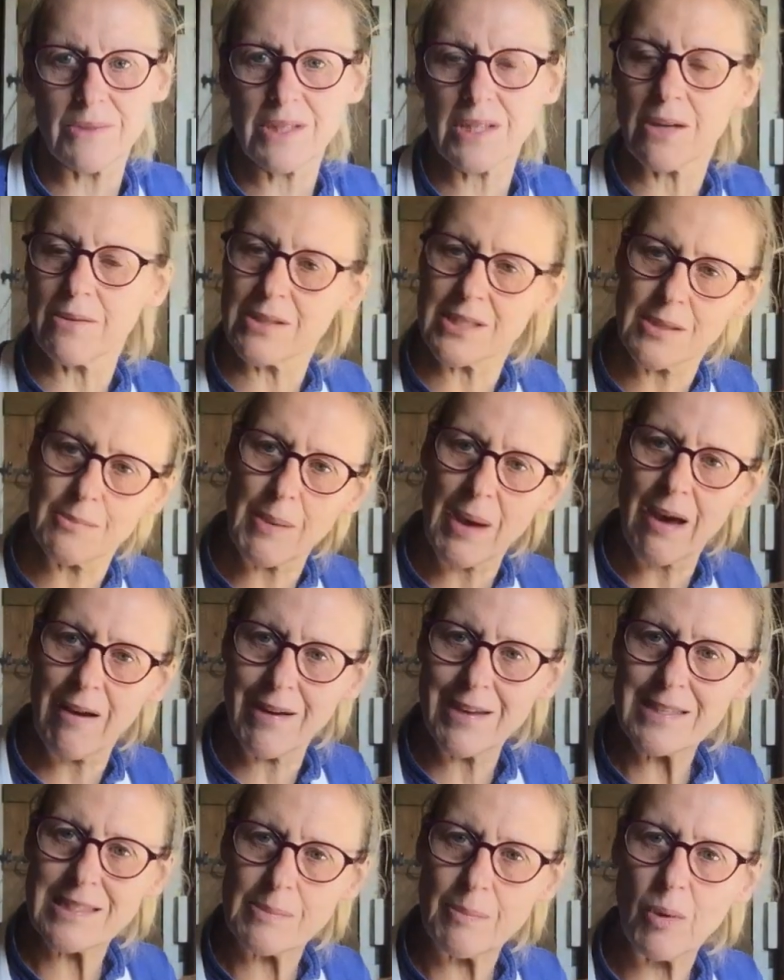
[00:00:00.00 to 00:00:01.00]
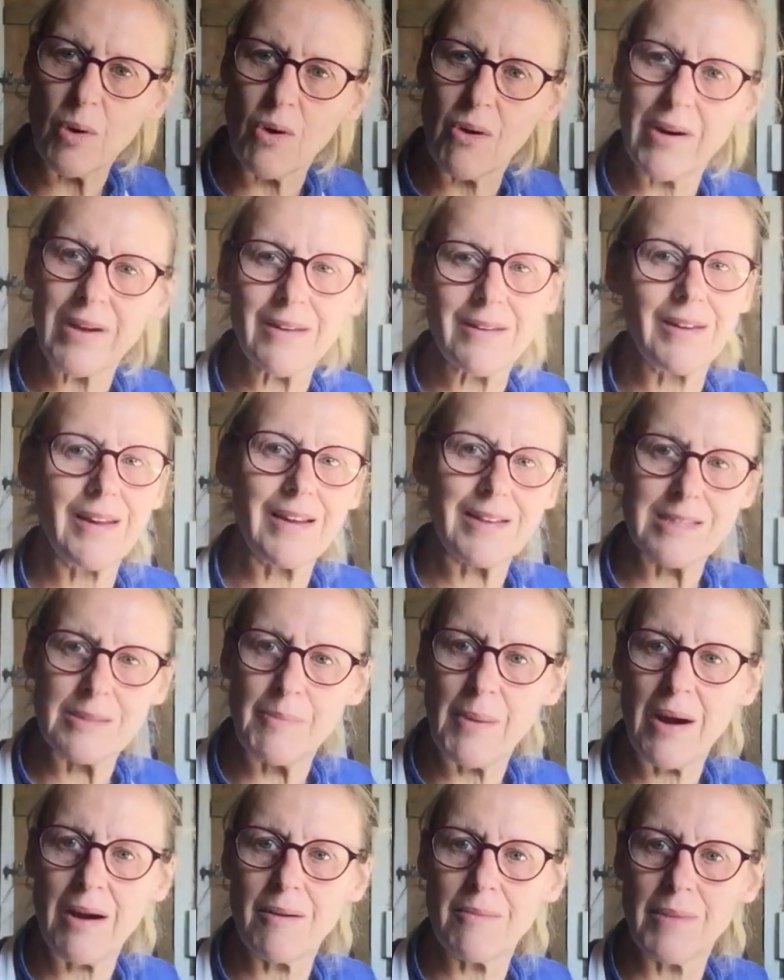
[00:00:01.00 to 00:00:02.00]
So it's about exploring and
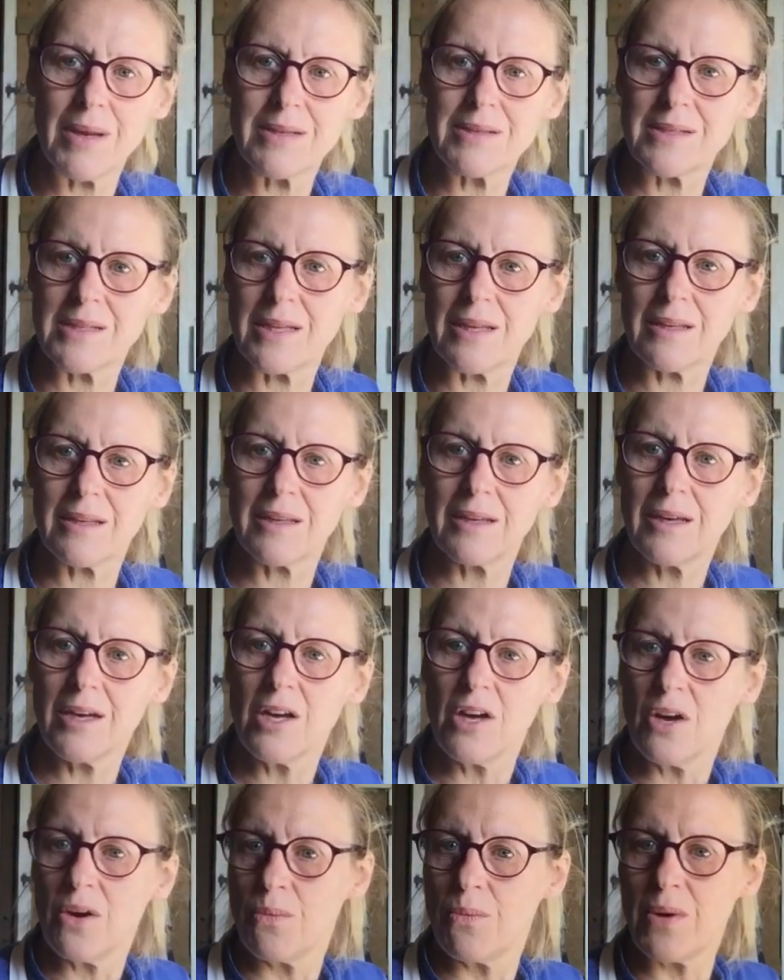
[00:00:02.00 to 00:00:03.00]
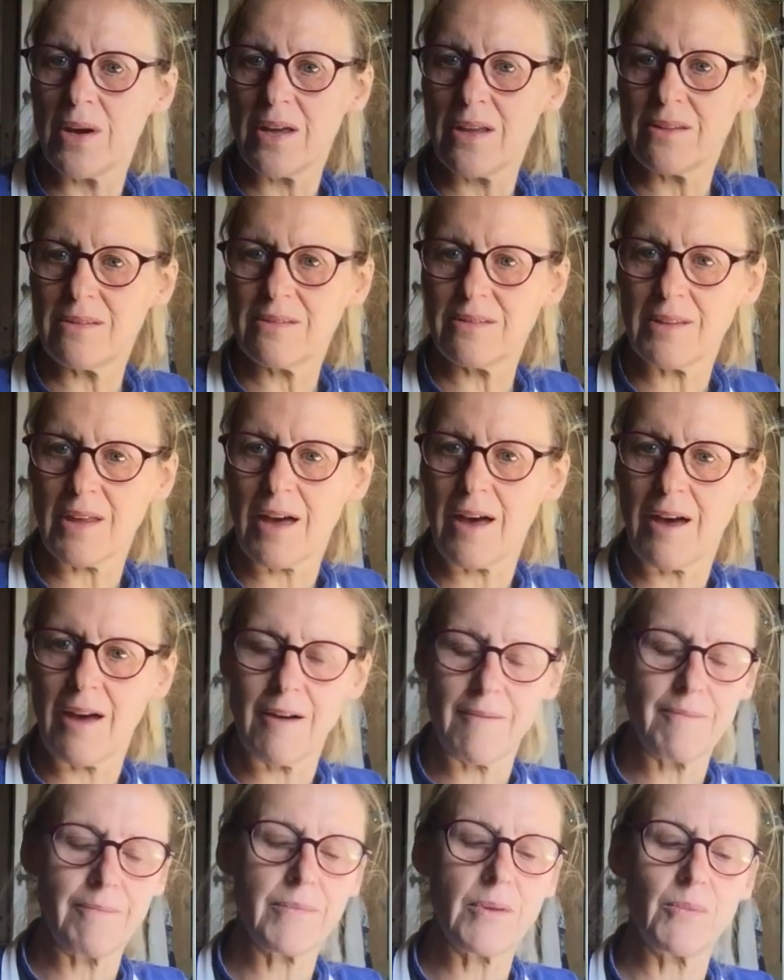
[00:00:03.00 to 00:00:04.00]
experimenting with
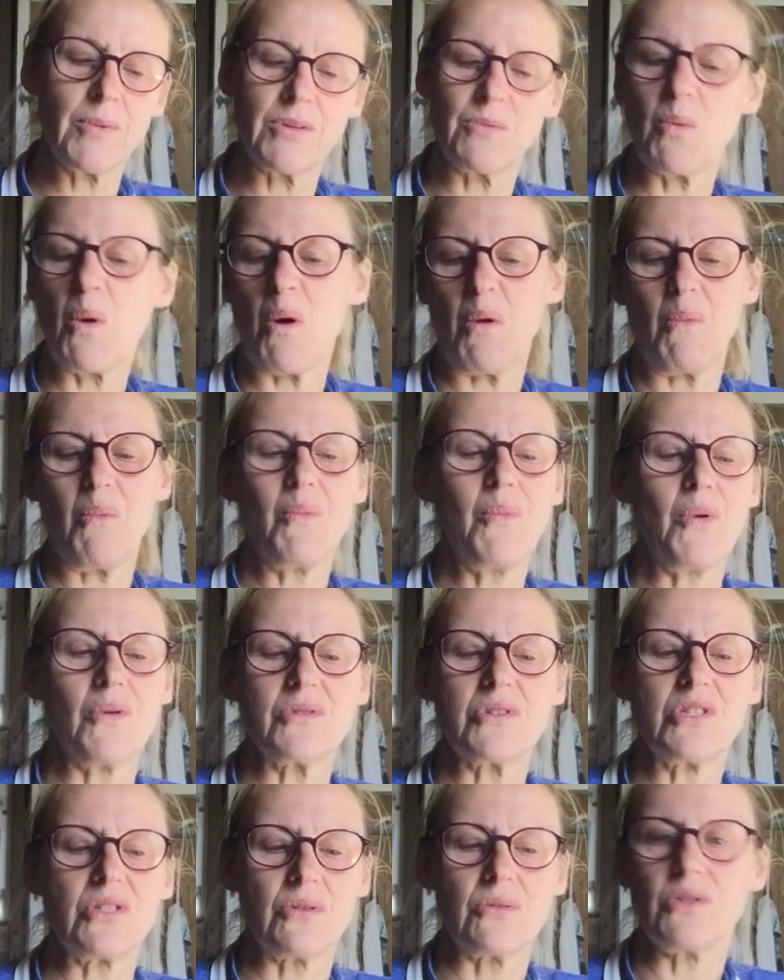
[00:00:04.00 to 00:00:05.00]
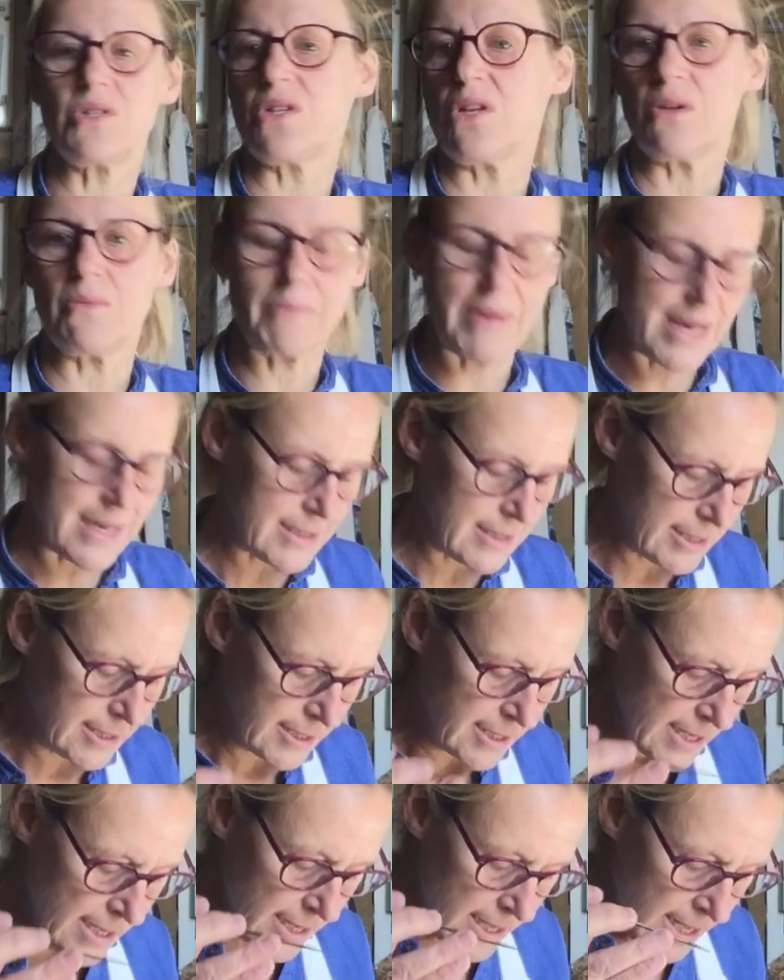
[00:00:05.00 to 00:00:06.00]
what suits you best.